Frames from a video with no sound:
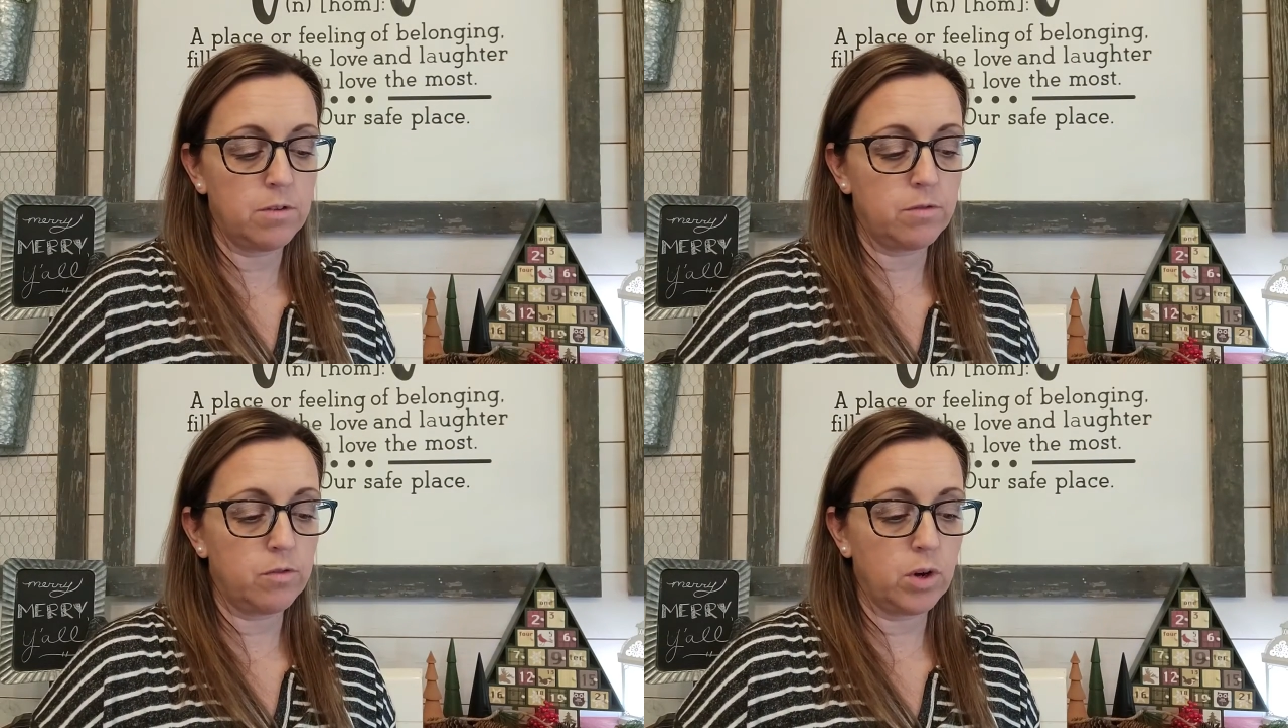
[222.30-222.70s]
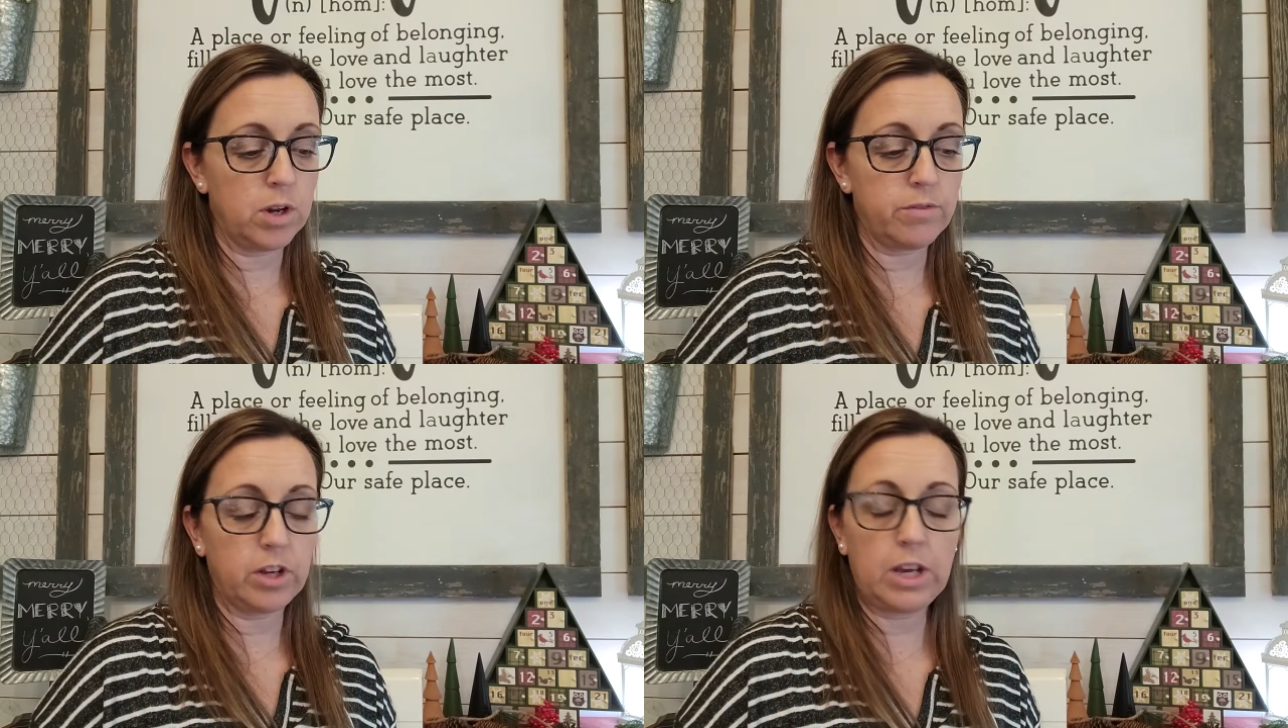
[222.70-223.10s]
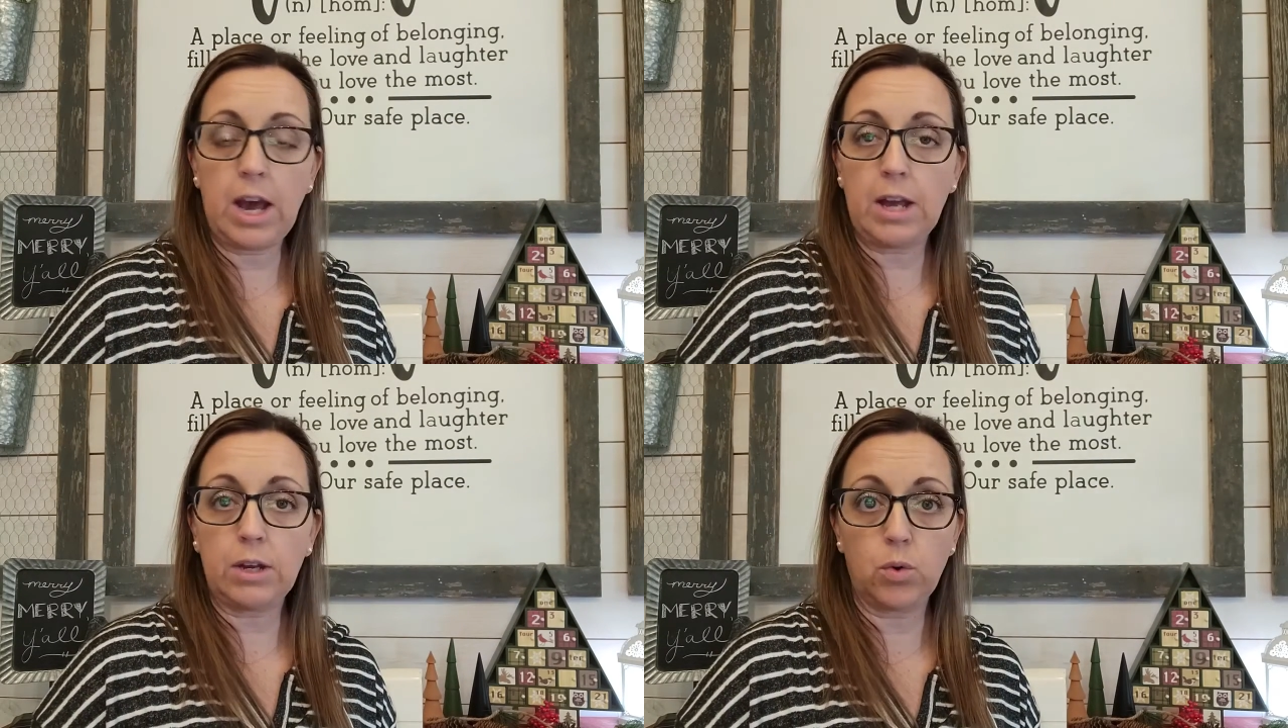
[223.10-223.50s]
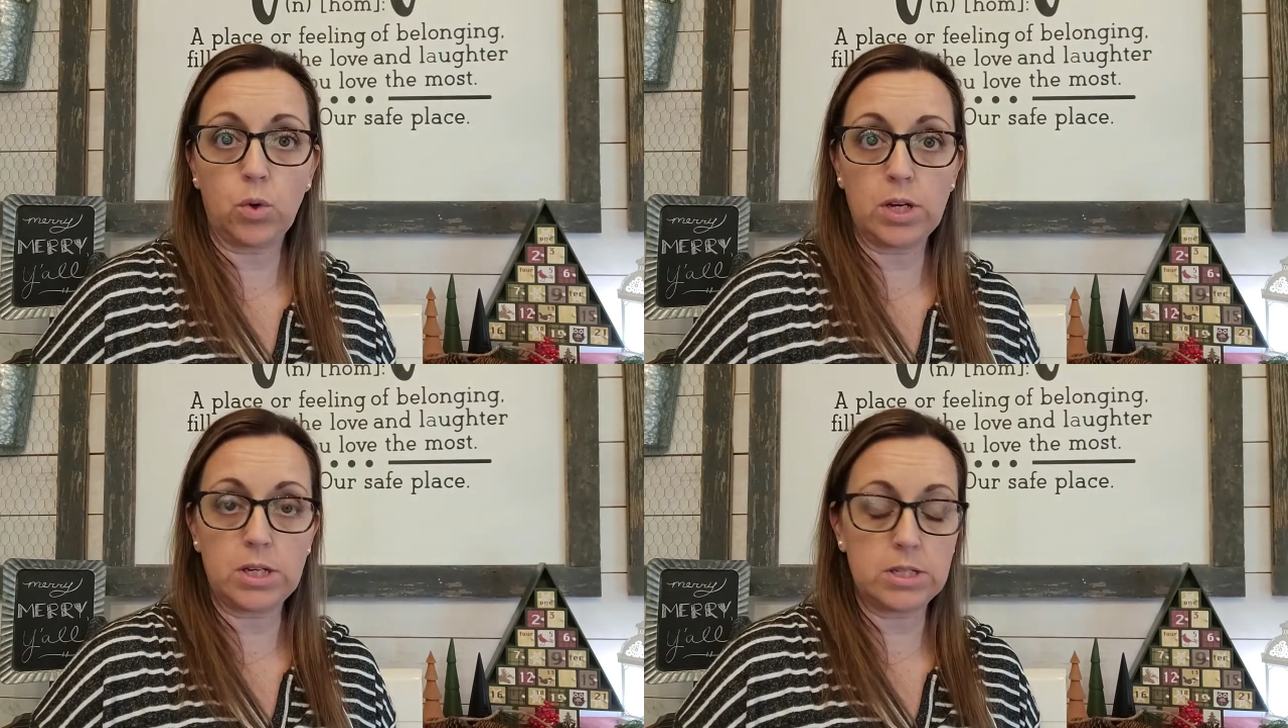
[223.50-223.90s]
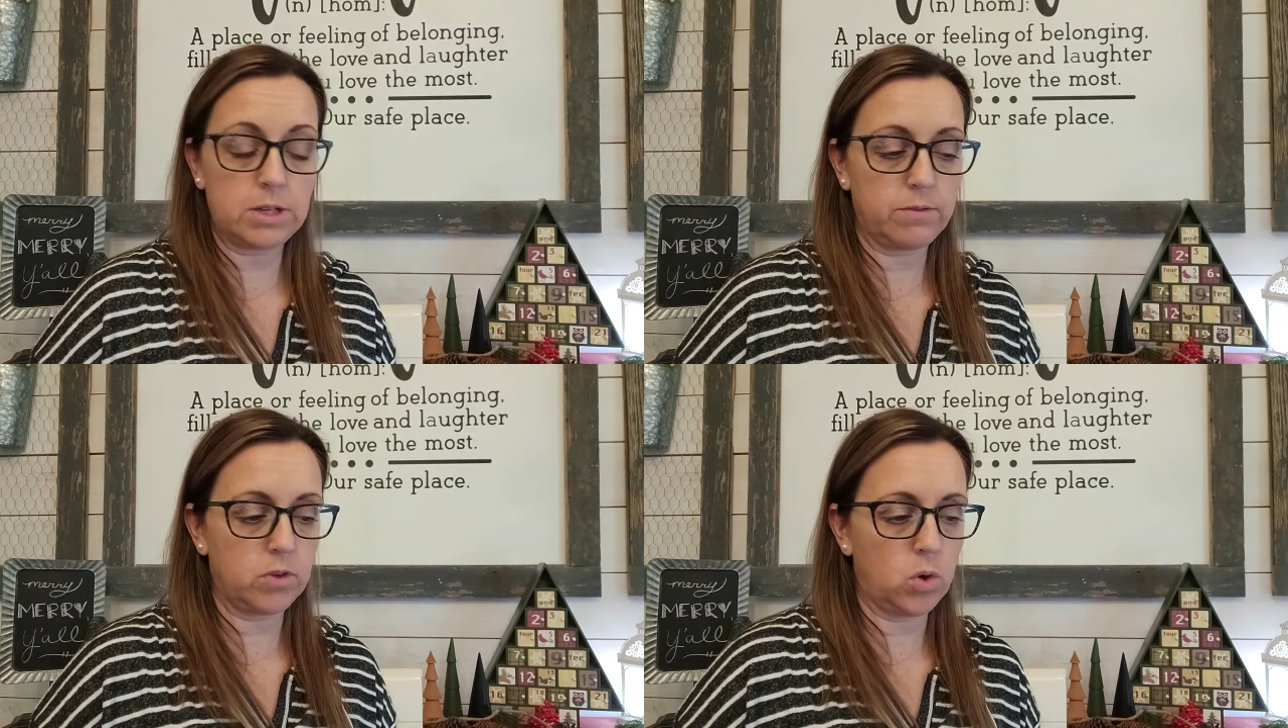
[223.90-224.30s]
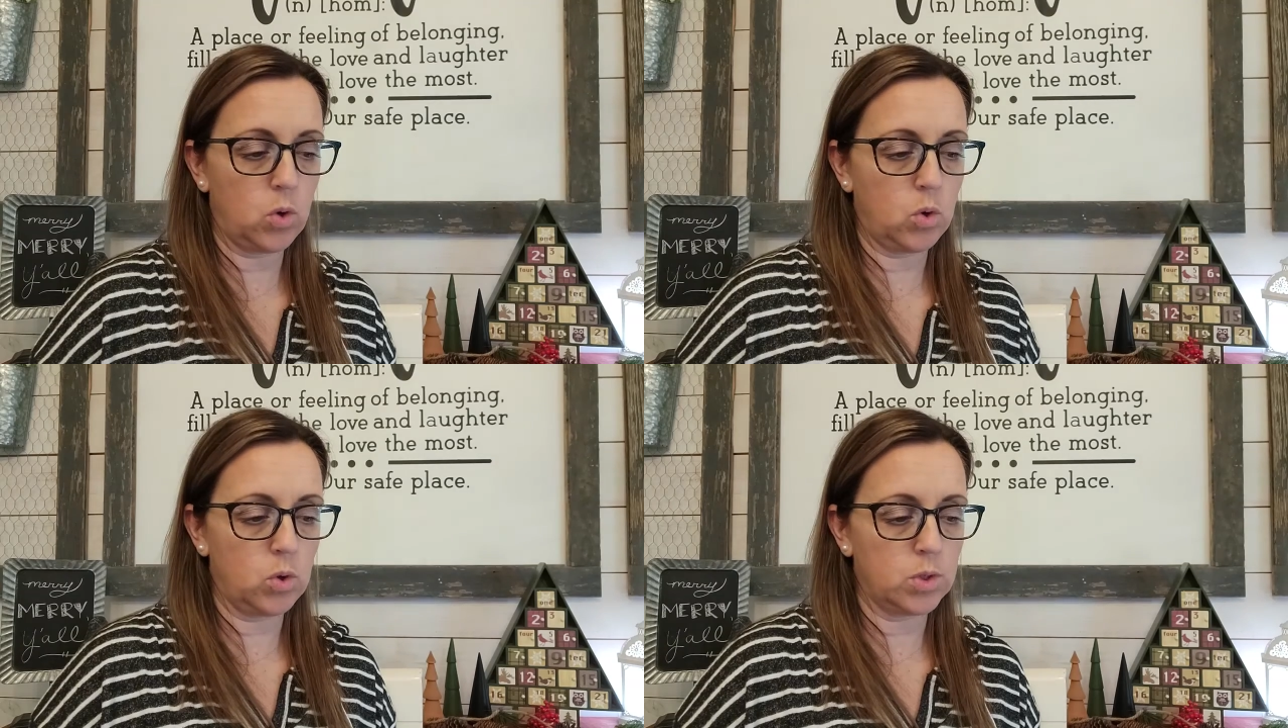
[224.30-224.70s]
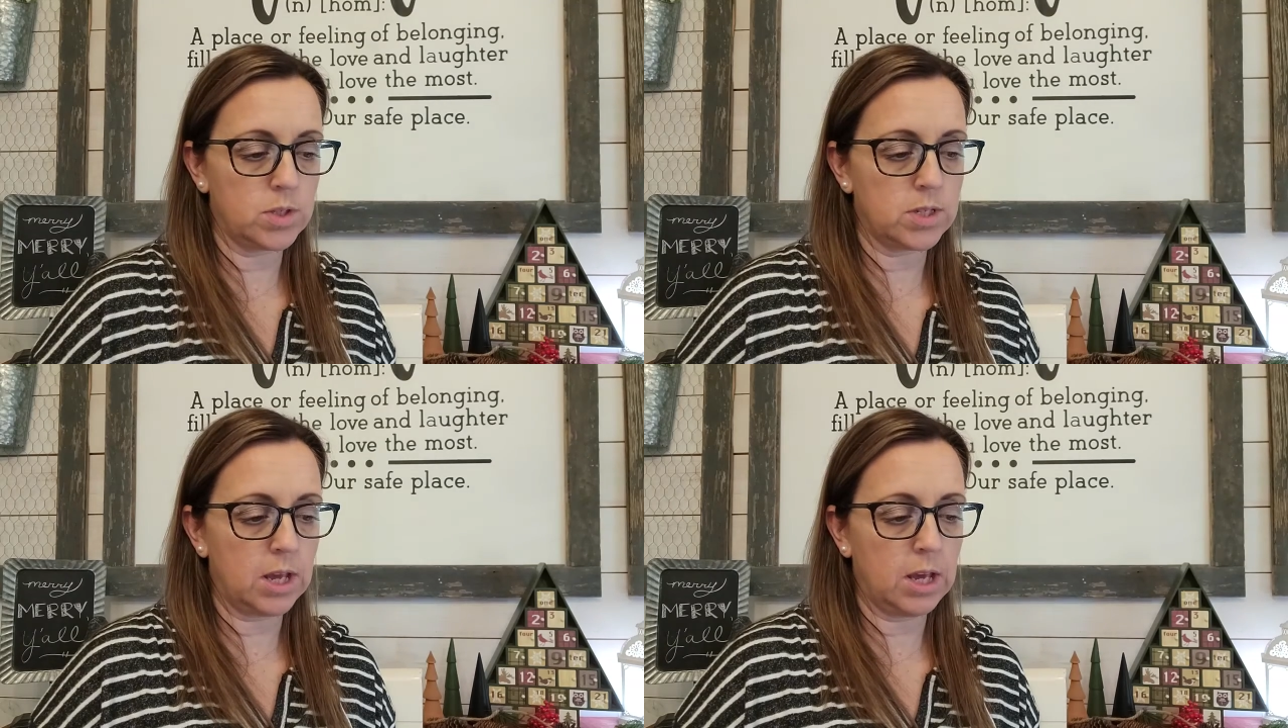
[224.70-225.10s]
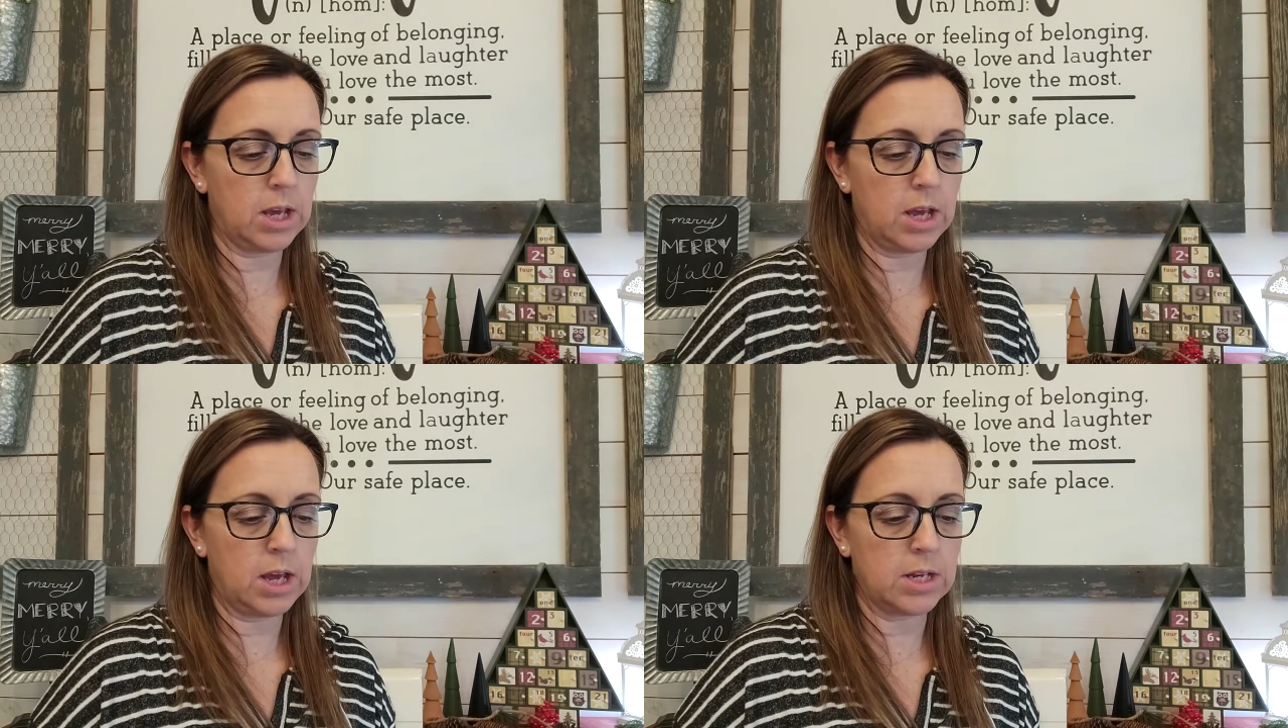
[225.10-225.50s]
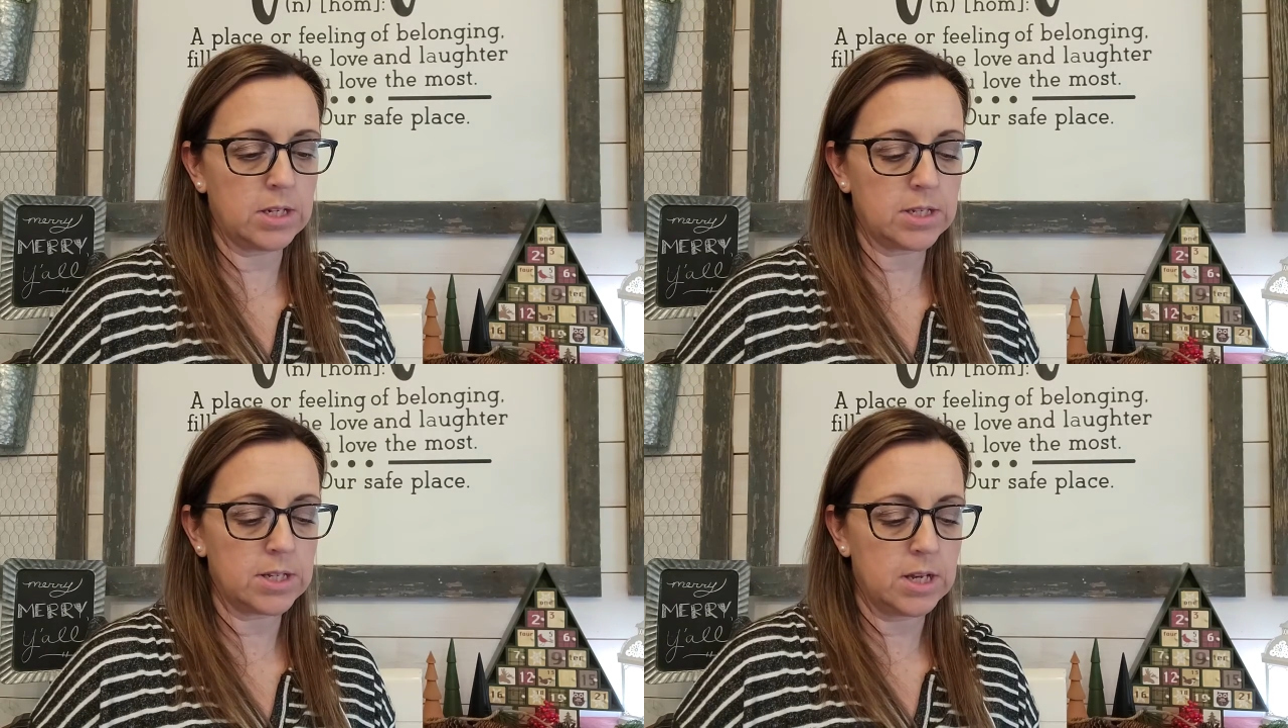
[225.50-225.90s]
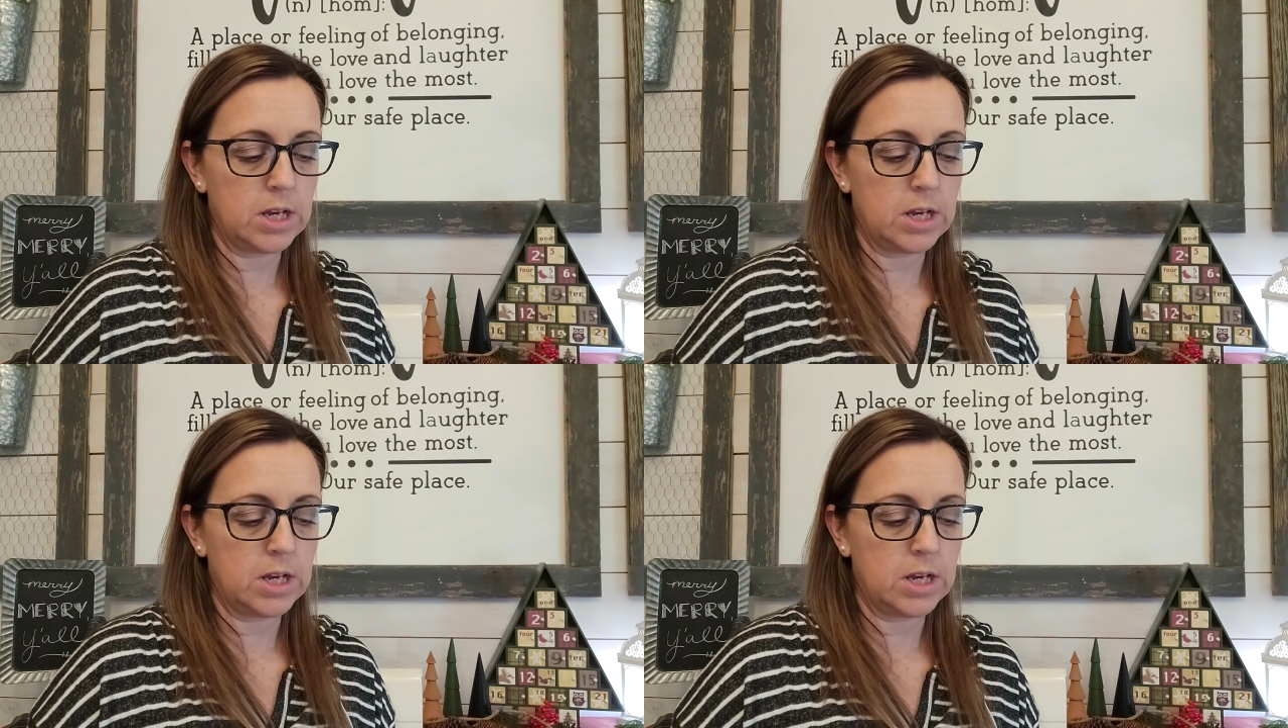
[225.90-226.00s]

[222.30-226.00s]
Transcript: four different categories of goals and